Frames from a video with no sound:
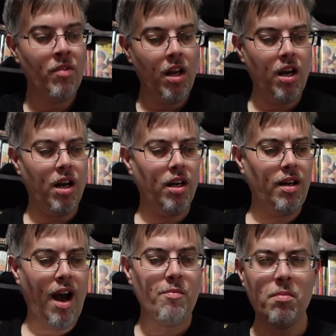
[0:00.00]
Uh,
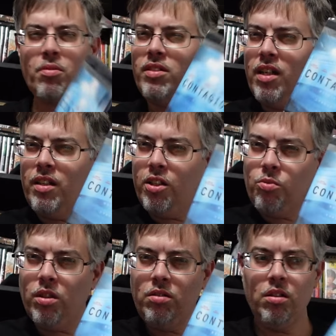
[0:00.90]
I remember digging this
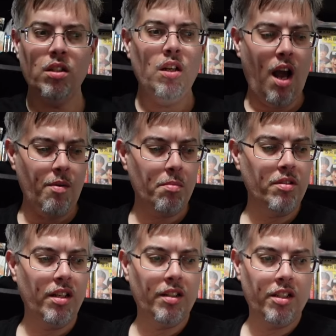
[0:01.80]
one. I remember
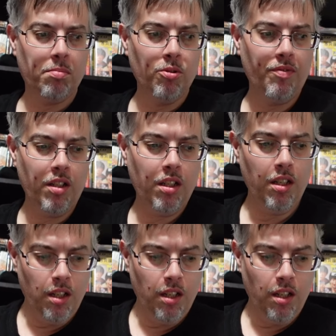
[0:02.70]
digging this movie.